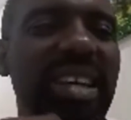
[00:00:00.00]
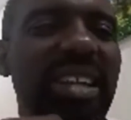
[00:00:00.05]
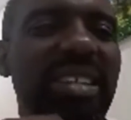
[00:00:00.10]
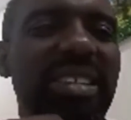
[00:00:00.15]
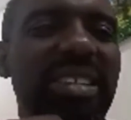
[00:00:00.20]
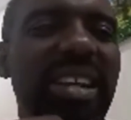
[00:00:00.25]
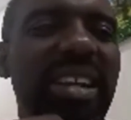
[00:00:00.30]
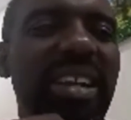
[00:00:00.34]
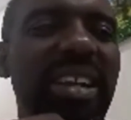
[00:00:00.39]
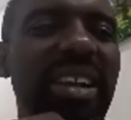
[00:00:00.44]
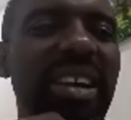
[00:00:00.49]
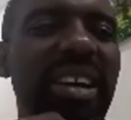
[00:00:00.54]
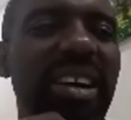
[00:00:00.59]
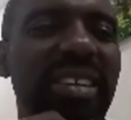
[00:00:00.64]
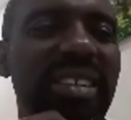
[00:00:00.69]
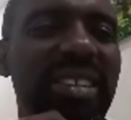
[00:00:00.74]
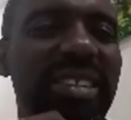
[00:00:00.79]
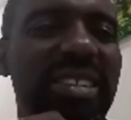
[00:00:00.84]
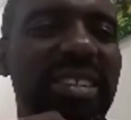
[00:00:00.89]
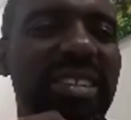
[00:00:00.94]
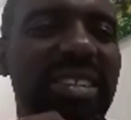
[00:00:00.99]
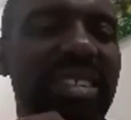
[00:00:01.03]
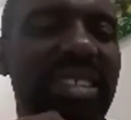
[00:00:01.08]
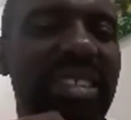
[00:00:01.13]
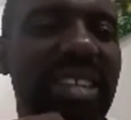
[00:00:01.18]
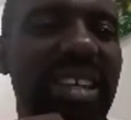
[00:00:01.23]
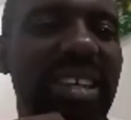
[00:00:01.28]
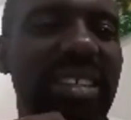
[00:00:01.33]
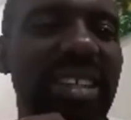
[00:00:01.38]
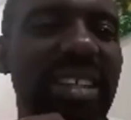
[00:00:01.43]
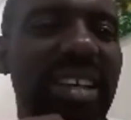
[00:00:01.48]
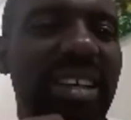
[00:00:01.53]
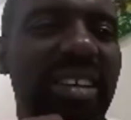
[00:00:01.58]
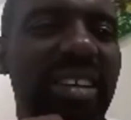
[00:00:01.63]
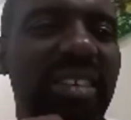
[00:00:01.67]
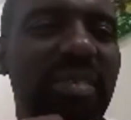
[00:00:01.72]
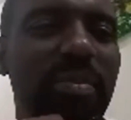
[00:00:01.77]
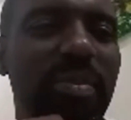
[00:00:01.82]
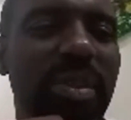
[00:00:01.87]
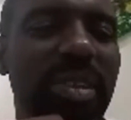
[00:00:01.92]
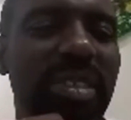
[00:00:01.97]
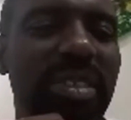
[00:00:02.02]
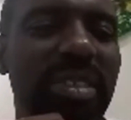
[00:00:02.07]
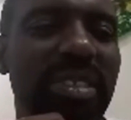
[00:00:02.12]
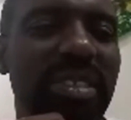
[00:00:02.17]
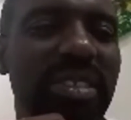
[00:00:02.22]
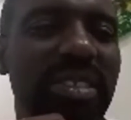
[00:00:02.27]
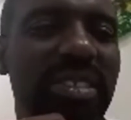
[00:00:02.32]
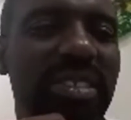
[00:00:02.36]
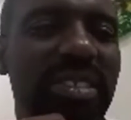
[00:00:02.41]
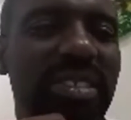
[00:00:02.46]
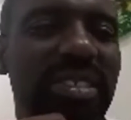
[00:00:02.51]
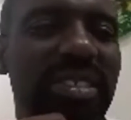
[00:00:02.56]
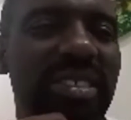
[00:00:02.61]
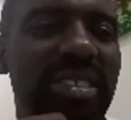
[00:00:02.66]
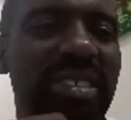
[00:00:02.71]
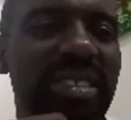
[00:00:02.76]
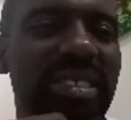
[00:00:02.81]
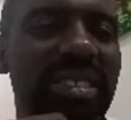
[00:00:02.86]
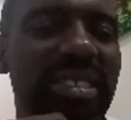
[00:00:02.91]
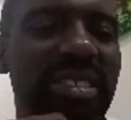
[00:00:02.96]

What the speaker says: That's a lot. That's a lot of puzzles.